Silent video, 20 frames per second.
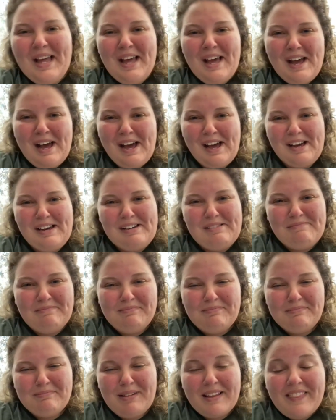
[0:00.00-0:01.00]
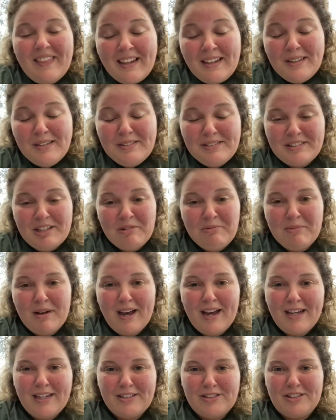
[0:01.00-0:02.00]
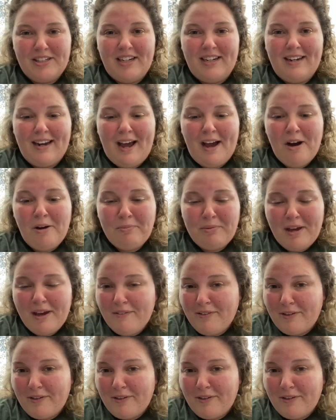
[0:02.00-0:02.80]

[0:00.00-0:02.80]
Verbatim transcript: Um, but thank you so much, and I hope you have a